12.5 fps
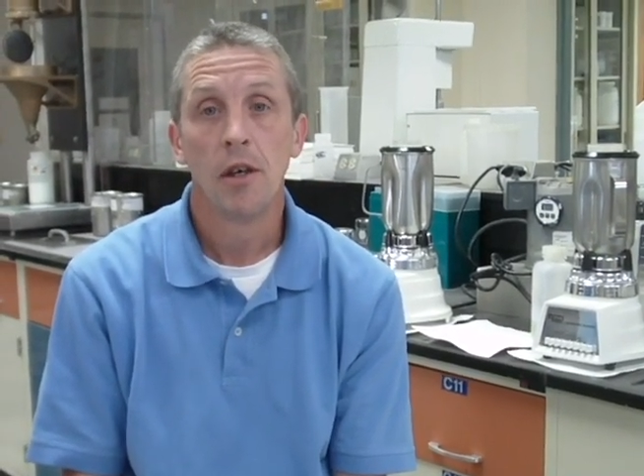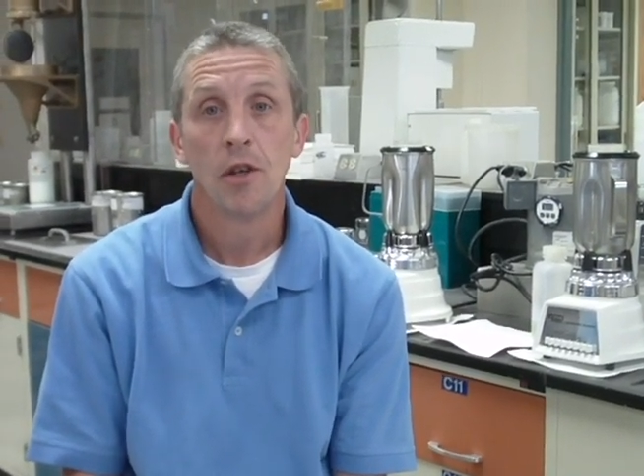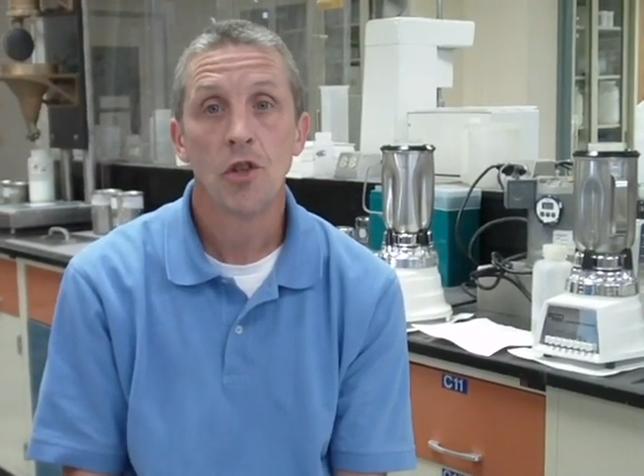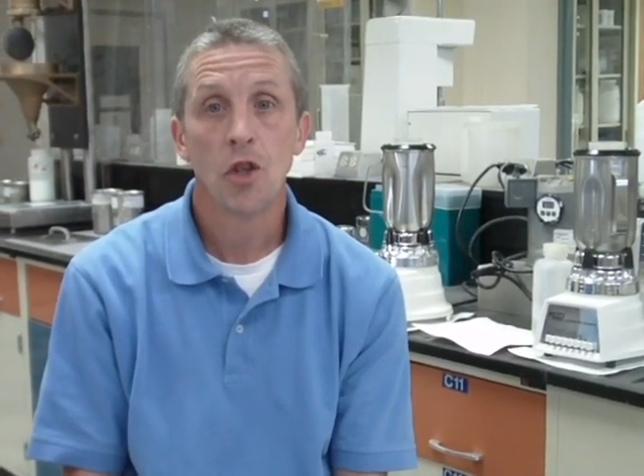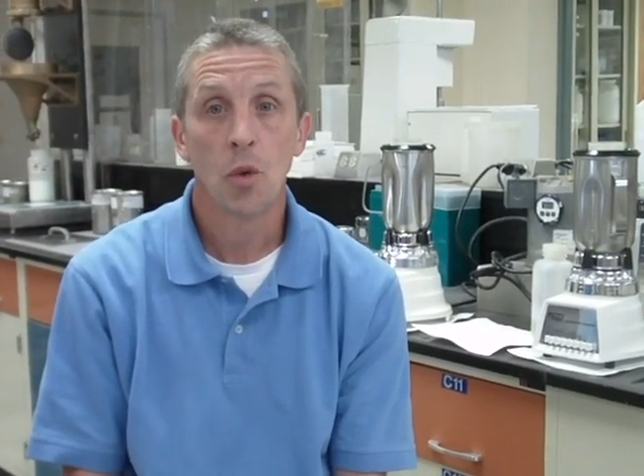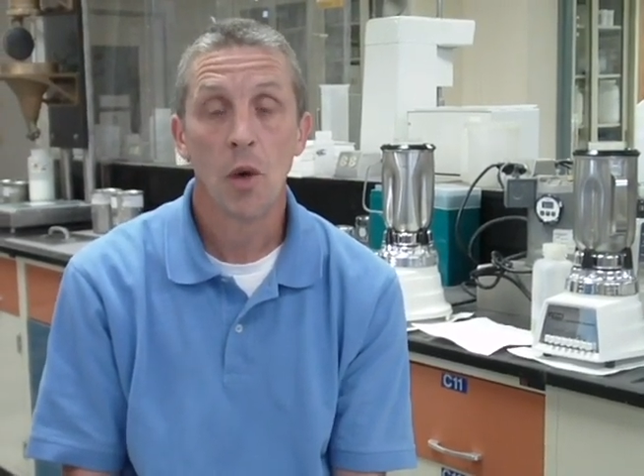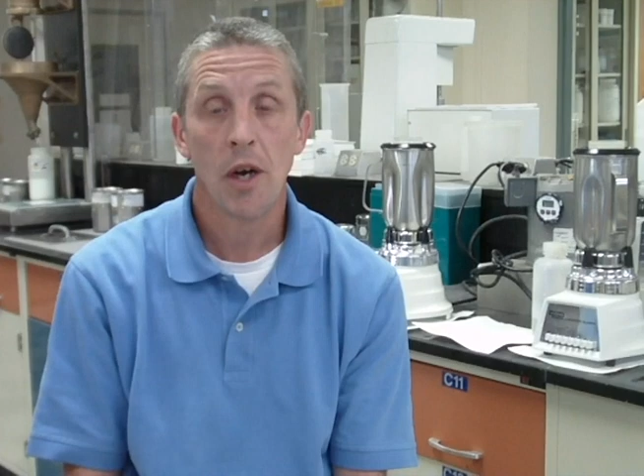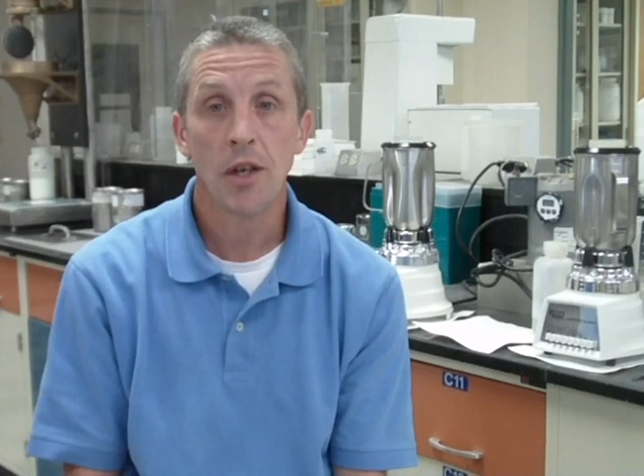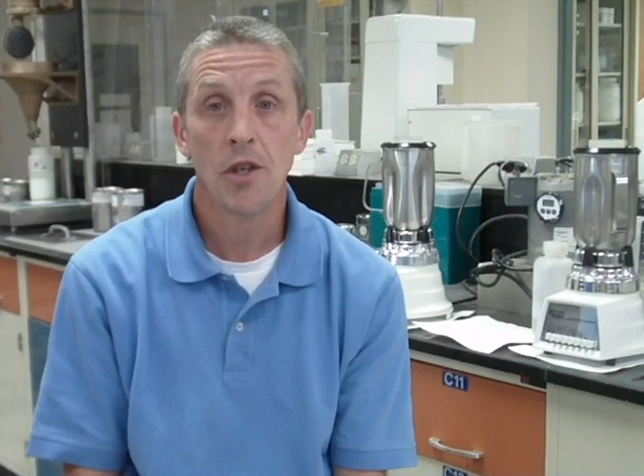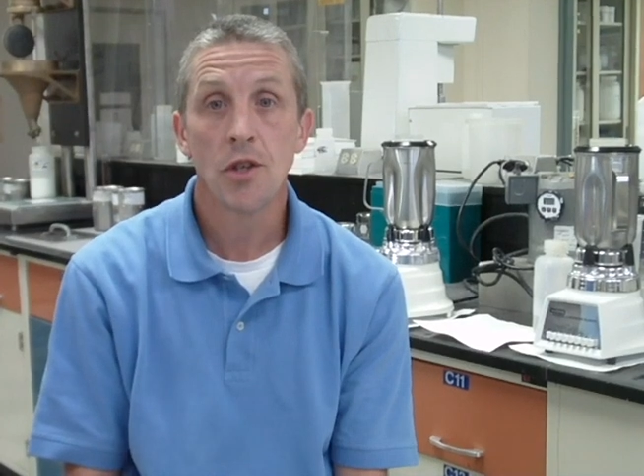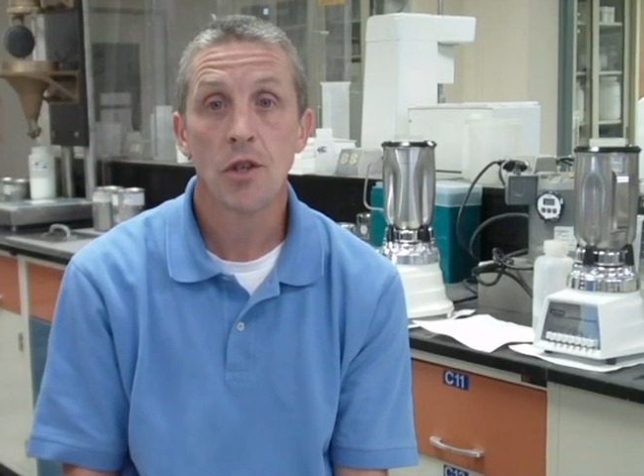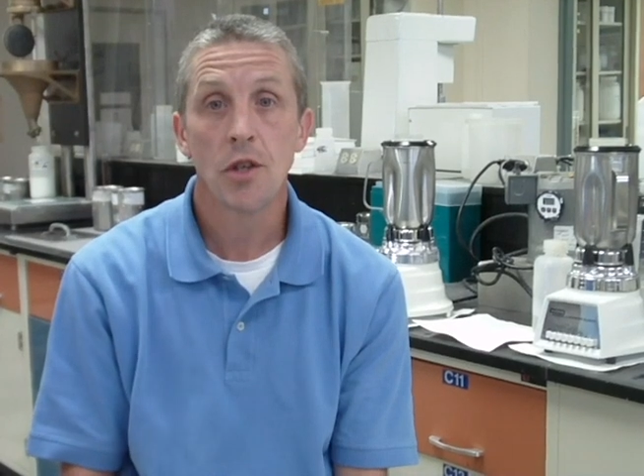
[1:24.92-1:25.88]

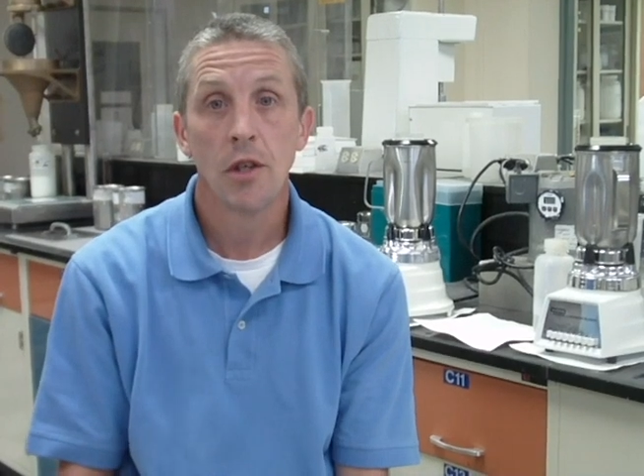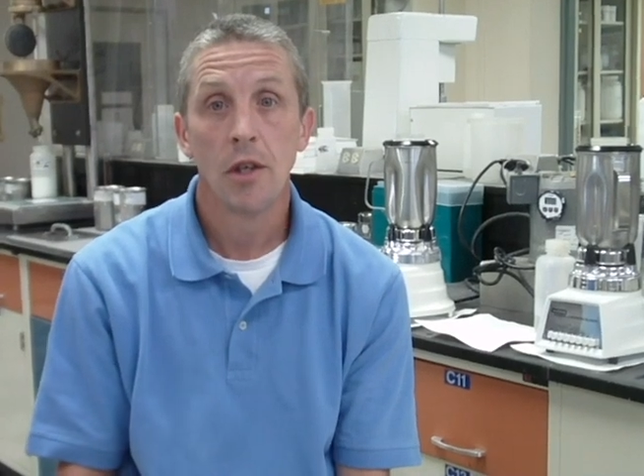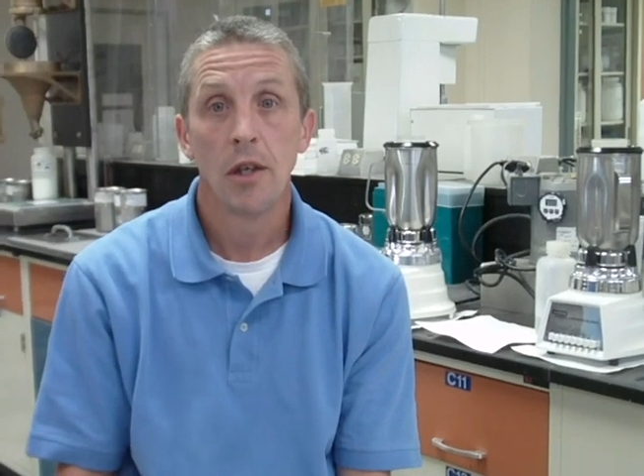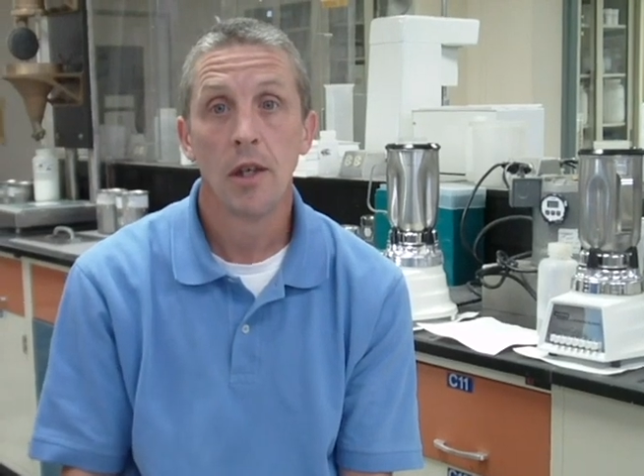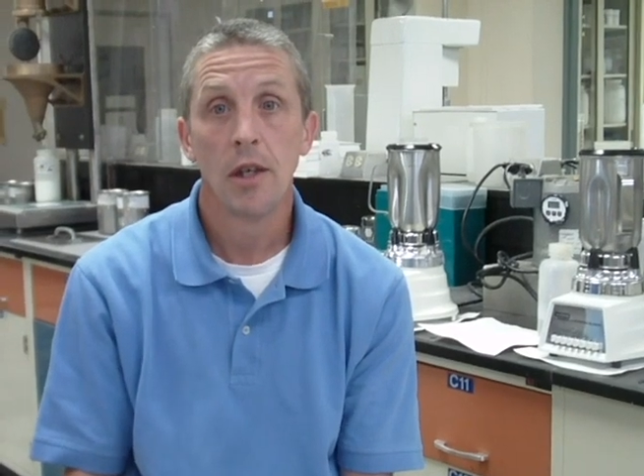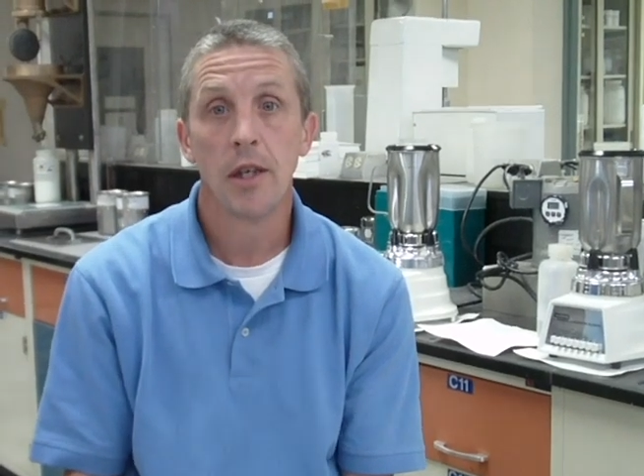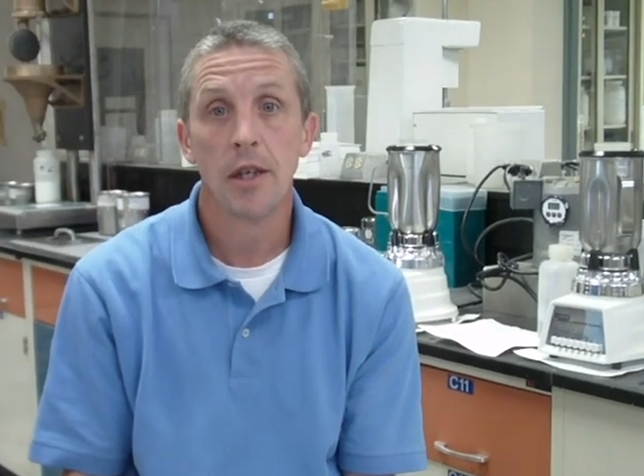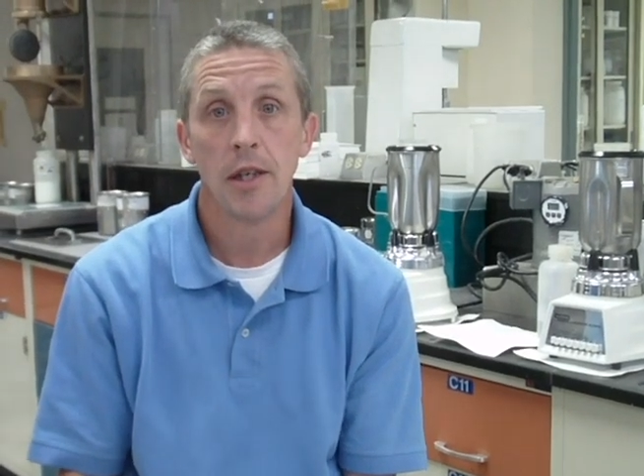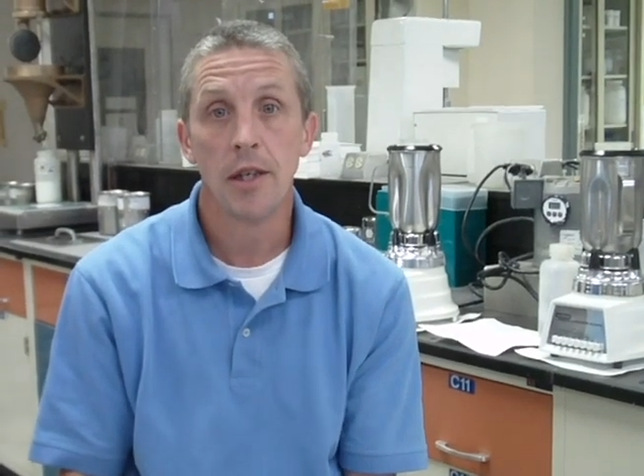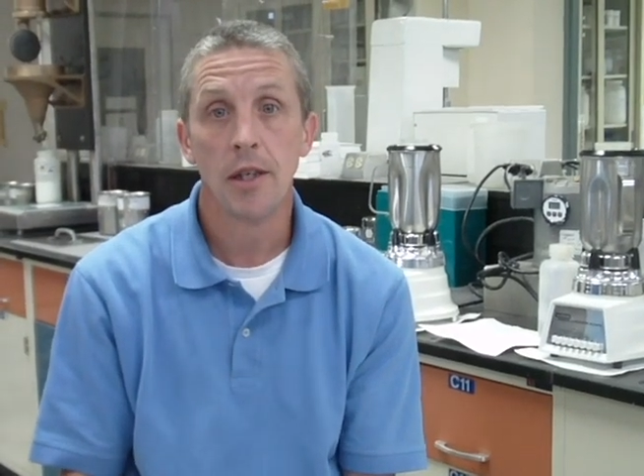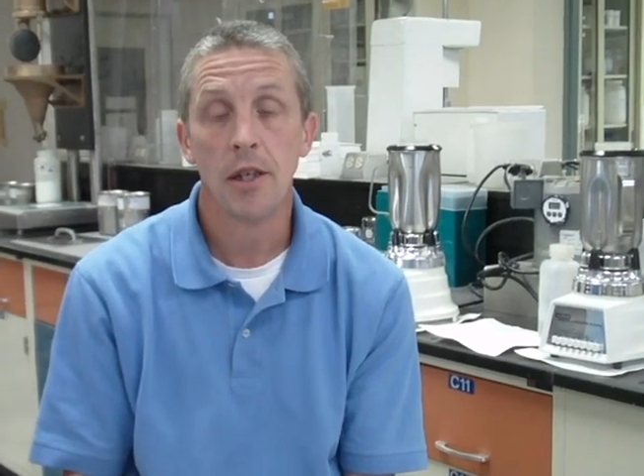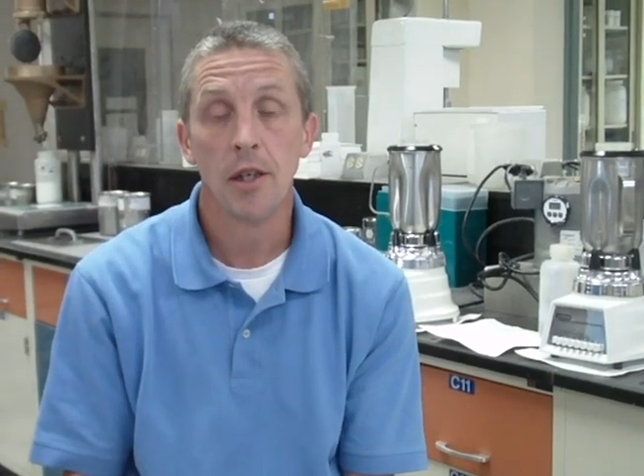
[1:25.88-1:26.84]
squareness
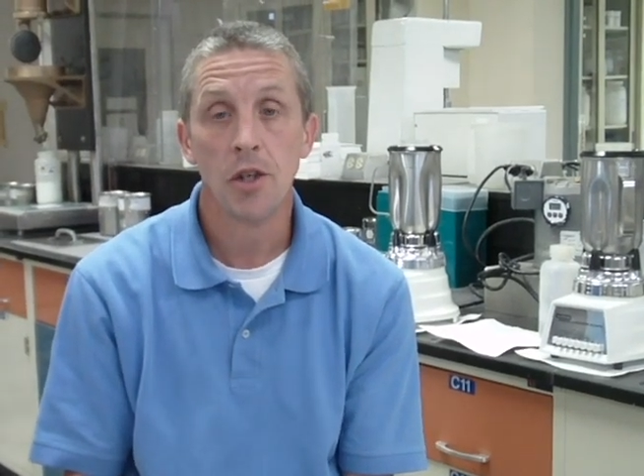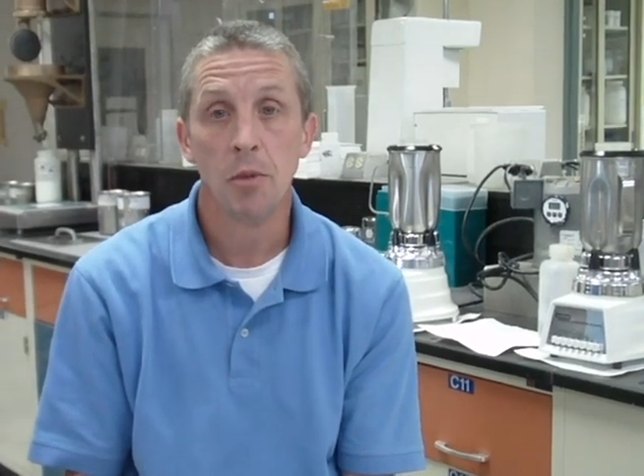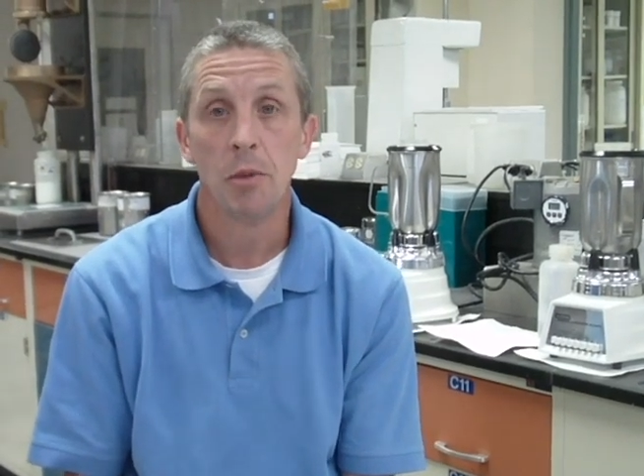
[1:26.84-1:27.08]
and